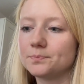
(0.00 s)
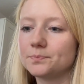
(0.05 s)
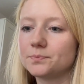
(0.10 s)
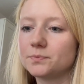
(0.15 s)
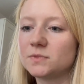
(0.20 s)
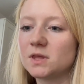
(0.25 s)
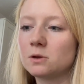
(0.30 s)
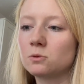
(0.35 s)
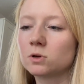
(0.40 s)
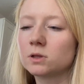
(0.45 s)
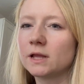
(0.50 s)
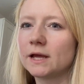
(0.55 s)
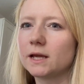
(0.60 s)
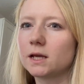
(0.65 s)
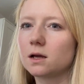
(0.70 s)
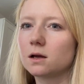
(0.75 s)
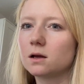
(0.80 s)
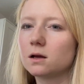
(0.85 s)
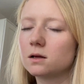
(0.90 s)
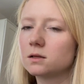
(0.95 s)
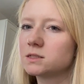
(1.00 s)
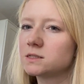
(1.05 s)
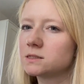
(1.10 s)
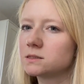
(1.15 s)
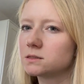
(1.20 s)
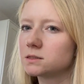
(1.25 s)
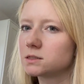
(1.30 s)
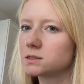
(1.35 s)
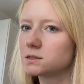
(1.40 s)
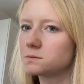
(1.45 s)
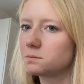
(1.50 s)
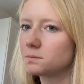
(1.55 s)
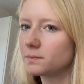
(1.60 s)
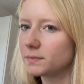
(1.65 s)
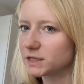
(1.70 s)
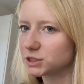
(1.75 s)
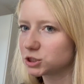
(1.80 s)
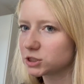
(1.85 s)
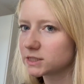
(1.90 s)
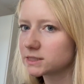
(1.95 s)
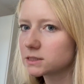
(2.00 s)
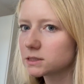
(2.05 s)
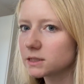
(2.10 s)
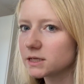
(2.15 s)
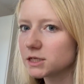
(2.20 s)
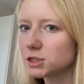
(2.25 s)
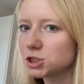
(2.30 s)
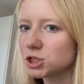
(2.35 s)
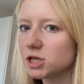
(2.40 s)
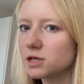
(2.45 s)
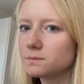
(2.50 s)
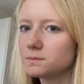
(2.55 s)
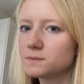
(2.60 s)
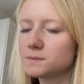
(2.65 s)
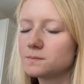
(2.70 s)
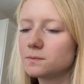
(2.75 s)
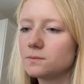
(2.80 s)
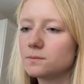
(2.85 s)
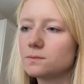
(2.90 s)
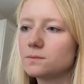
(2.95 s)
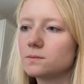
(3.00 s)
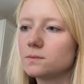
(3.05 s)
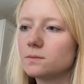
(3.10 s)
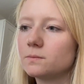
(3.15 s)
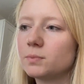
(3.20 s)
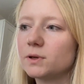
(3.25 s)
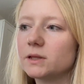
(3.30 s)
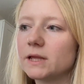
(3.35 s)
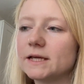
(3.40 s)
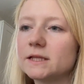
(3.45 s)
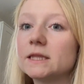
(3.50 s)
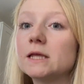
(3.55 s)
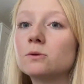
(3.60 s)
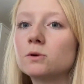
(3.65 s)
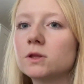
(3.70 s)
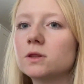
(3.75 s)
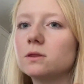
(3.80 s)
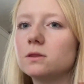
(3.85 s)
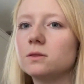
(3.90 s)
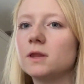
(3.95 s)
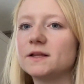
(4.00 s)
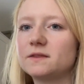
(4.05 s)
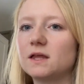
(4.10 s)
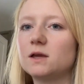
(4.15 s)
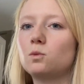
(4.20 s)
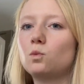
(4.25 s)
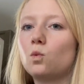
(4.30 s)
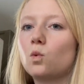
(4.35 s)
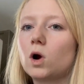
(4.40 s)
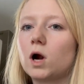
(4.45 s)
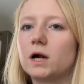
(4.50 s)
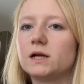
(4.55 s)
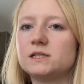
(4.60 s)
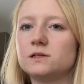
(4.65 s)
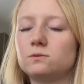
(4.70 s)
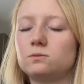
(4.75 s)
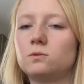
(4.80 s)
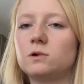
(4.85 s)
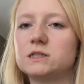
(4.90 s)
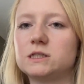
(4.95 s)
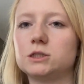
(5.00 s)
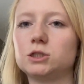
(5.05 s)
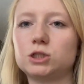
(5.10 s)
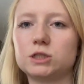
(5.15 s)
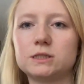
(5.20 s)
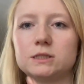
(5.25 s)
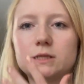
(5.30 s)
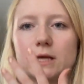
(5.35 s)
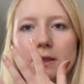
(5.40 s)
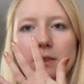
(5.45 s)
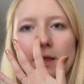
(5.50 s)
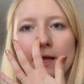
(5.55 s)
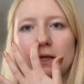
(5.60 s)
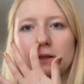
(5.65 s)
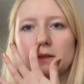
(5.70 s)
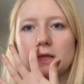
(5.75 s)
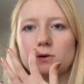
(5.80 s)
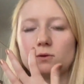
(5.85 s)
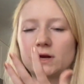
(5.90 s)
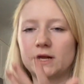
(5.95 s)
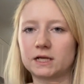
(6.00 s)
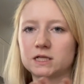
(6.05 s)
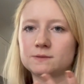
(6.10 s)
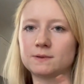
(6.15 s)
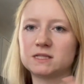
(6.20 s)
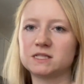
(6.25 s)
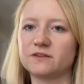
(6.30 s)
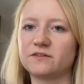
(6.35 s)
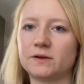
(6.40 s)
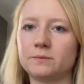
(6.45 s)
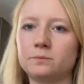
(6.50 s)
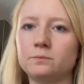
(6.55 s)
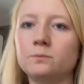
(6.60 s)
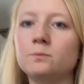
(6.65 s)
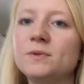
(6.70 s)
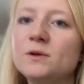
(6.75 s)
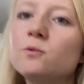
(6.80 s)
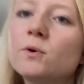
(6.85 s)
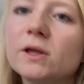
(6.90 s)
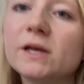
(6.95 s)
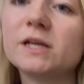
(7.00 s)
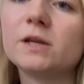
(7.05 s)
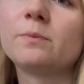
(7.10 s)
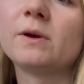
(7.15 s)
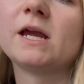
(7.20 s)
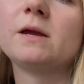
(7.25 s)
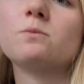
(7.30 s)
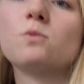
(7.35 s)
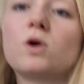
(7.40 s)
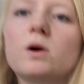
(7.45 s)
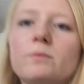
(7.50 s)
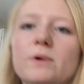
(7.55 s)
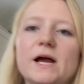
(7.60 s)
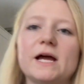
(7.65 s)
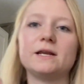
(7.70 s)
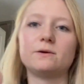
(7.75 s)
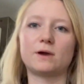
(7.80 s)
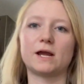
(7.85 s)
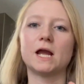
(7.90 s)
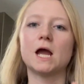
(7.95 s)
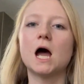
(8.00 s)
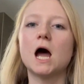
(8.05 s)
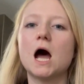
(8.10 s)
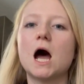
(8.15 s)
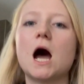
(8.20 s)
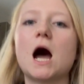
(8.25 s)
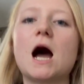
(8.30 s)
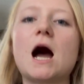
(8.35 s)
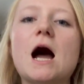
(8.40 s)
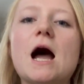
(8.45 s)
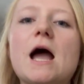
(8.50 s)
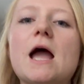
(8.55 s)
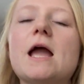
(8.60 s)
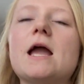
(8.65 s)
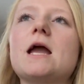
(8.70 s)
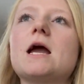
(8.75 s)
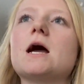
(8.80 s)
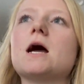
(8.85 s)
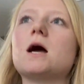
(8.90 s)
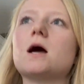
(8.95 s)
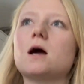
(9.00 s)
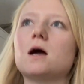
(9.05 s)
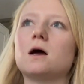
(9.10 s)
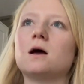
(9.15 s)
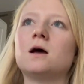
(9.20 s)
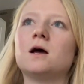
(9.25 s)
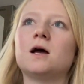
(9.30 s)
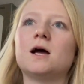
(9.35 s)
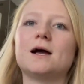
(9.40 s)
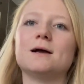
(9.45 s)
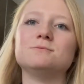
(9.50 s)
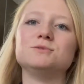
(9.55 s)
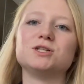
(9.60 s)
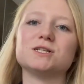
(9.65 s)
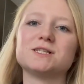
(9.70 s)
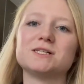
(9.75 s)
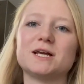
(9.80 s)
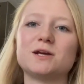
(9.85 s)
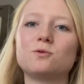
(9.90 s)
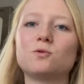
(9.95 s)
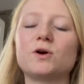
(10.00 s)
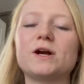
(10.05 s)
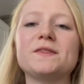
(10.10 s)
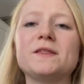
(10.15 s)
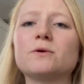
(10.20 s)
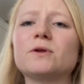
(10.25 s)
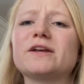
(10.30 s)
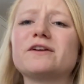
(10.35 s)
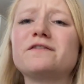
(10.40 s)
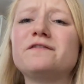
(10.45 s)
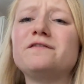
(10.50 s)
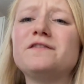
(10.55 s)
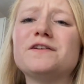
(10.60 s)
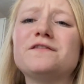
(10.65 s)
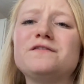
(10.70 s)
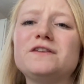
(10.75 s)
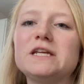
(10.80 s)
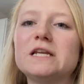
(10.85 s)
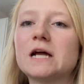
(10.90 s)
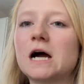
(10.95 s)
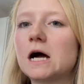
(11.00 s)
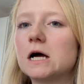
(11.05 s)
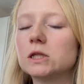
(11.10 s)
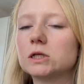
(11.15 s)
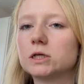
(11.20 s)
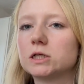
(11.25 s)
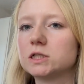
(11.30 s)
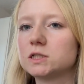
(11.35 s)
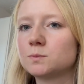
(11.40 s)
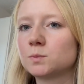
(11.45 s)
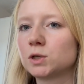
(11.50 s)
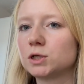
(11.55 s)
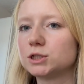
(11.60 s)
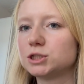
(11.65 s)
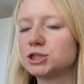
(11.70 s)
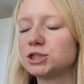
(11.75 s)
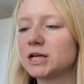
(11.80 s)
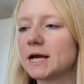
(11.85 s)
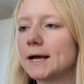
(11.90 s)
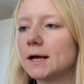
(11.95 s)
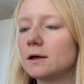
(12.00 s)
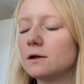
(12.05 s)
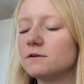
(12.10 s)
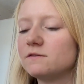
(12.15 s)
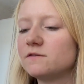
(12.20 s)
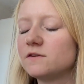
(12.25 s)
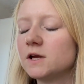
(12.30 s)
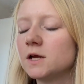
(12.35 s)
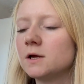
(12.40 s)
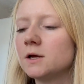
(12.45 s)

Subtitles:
They were like suspiciously cheap, but like they worked. It wasn't just that like they were inexpensive. I'd be willing to pay more, but anyway, I'm just like worried. They're like $50 per shelf.